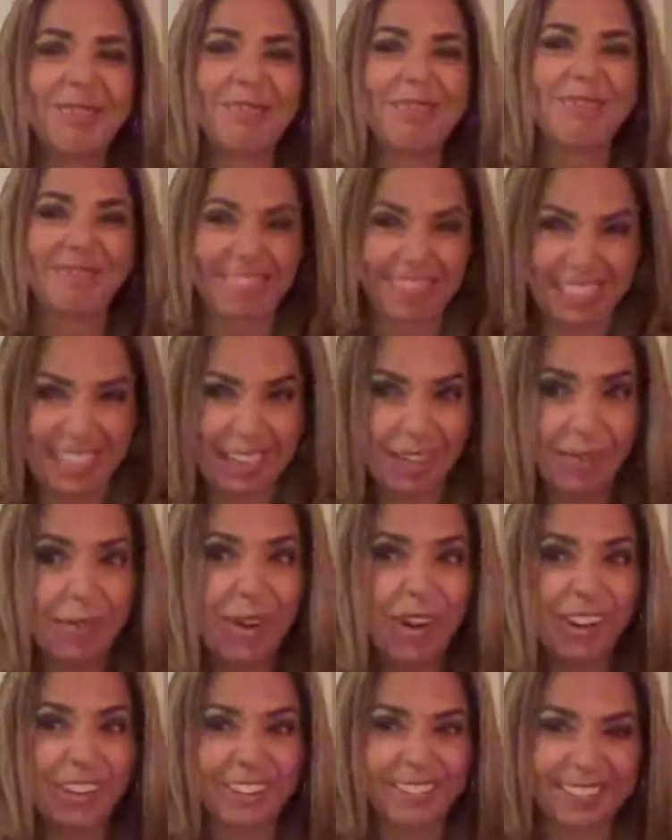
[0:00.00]
It was,
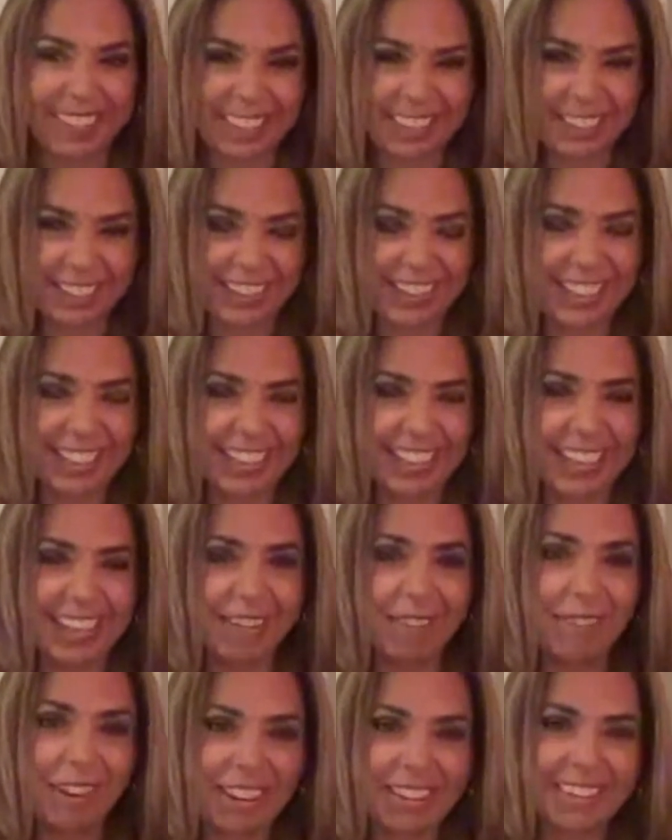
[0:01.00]
actually. It
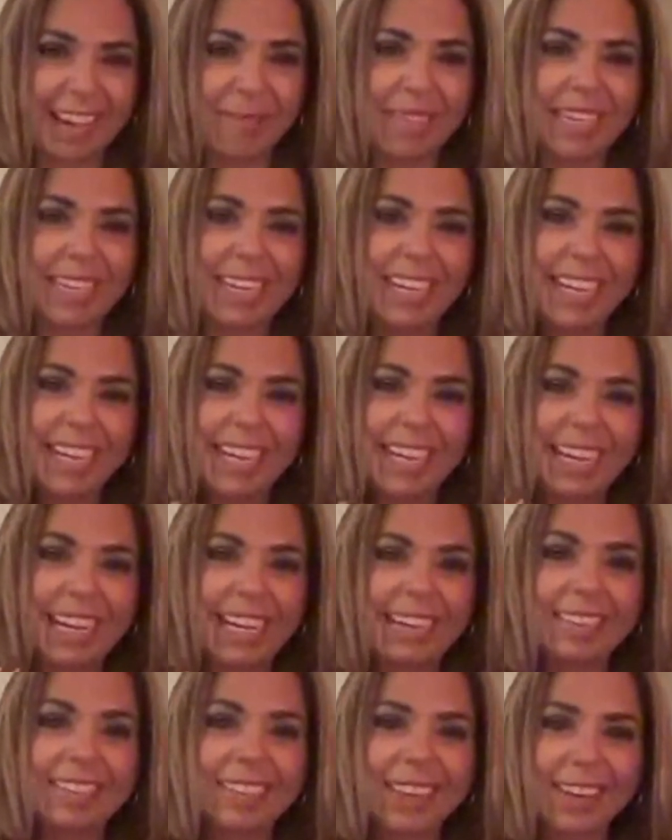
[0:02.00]
was. I mean,
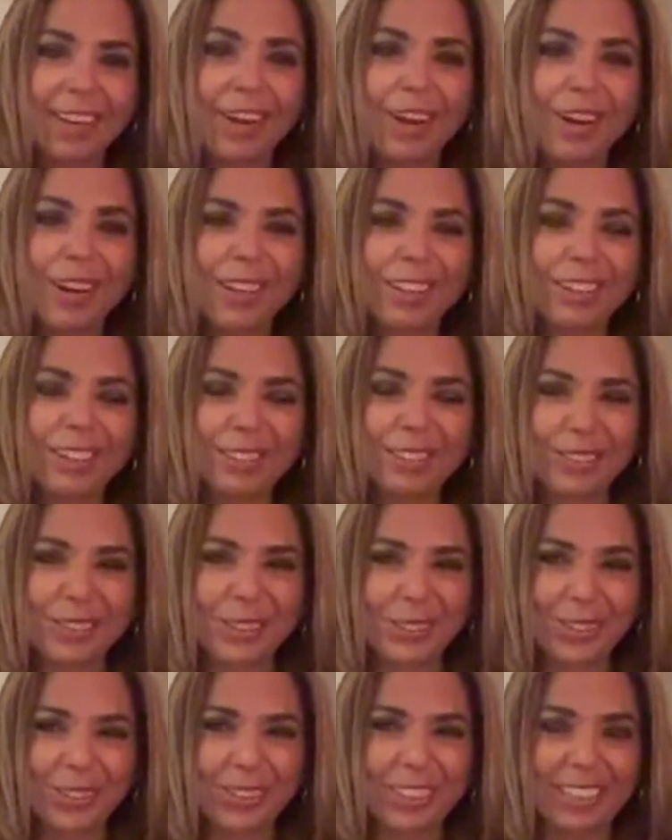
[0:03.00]
it's a longer
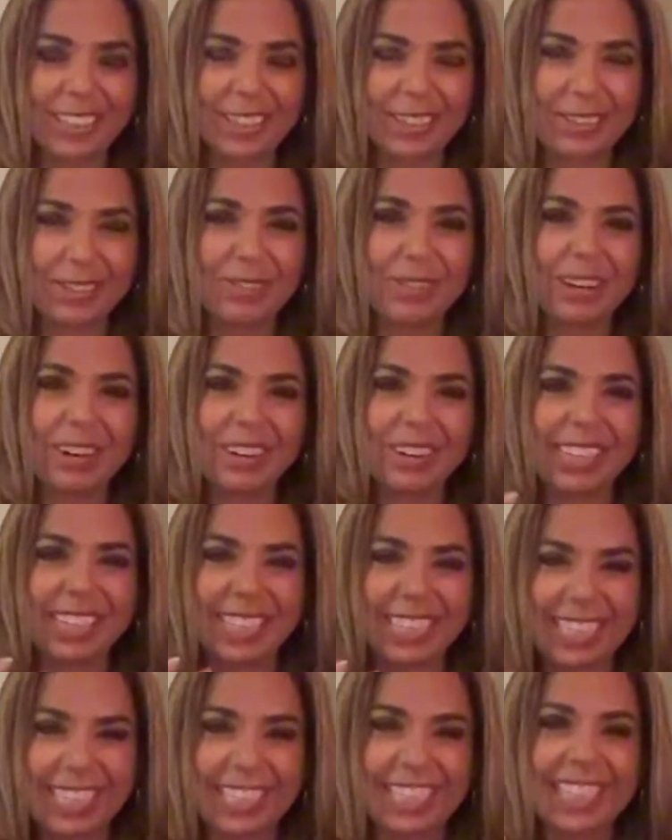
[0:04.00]
story where
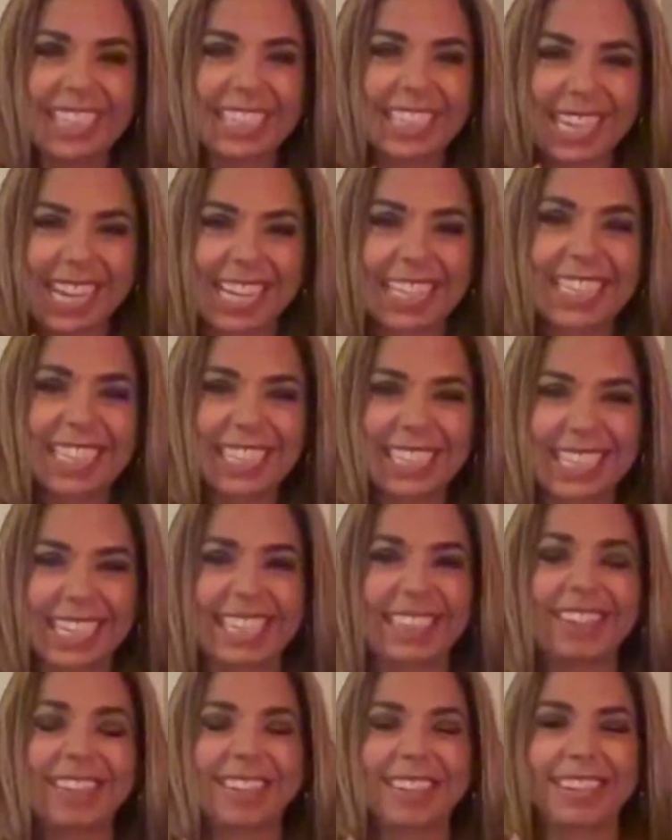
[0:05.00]
it does
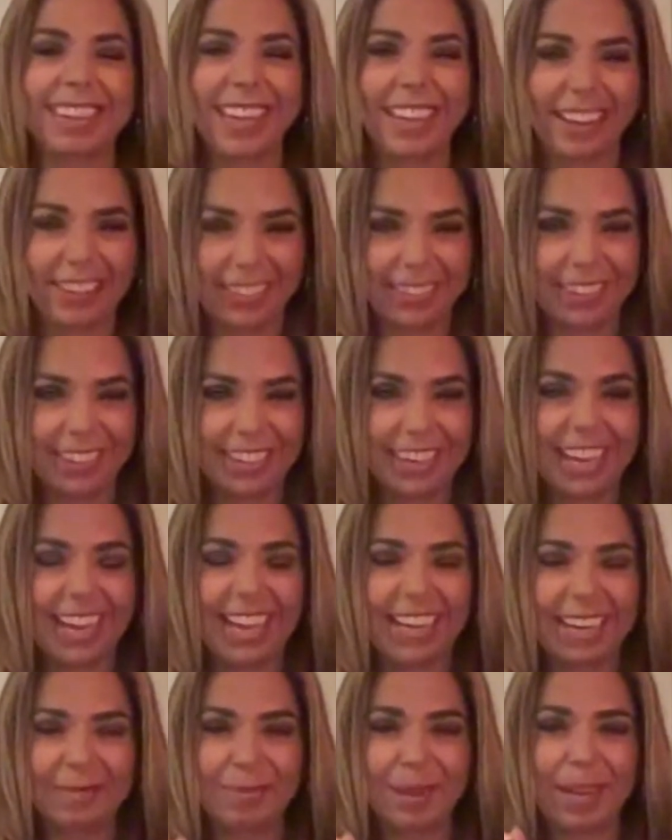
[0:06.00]
get scary
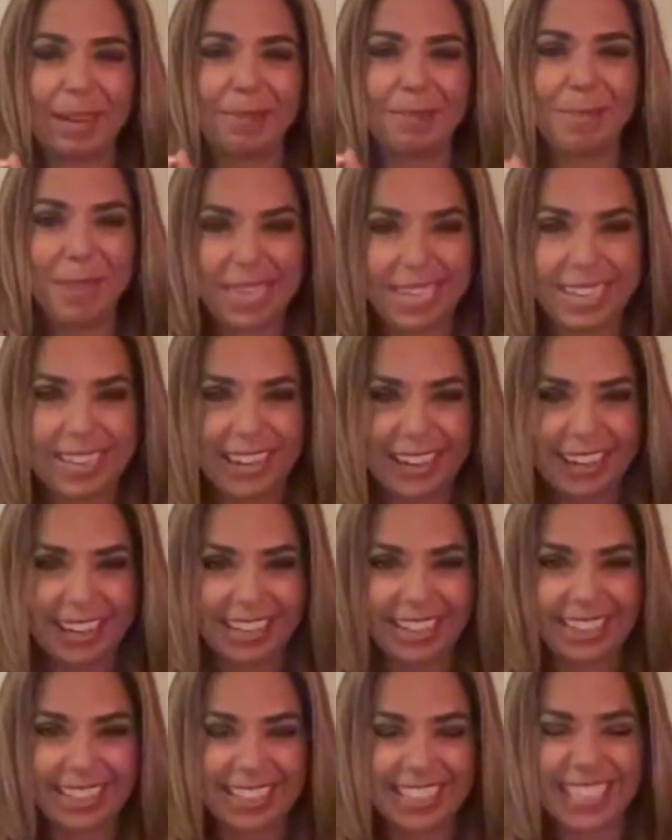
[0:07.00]
at about
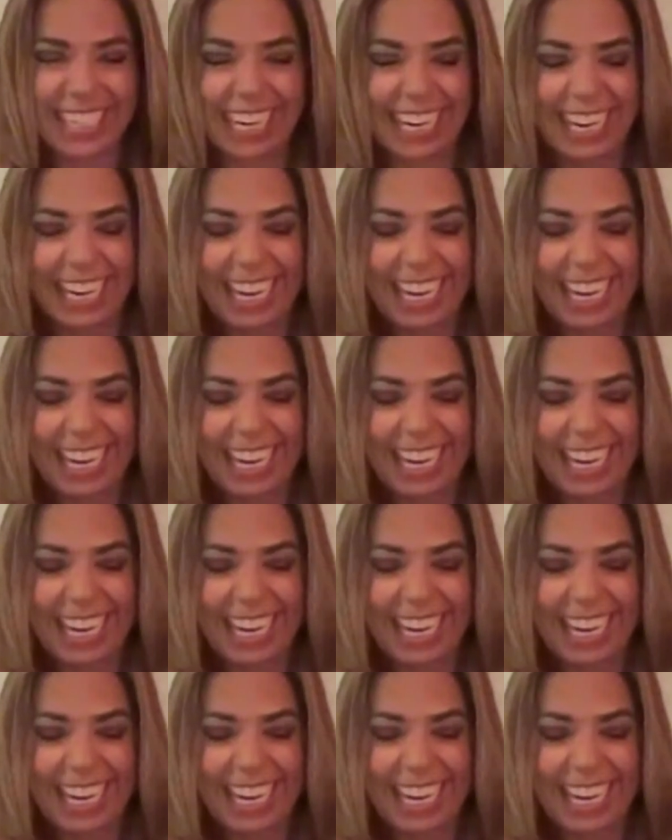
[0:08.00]
midnight.